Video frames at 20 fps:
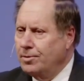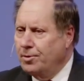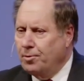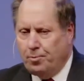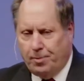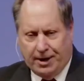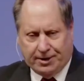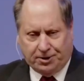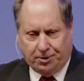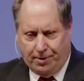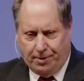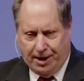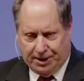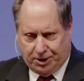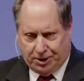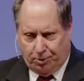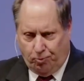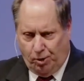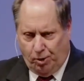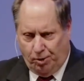the
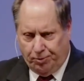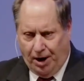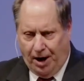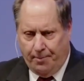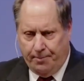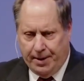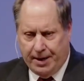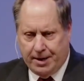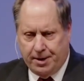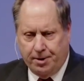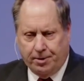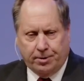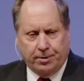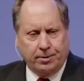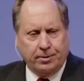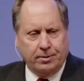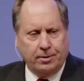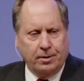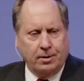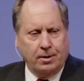resurrection will not be
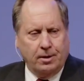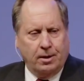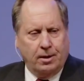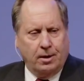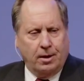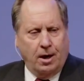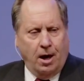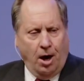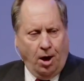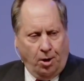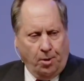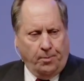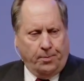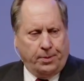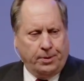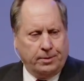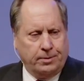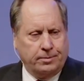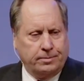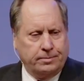your hope.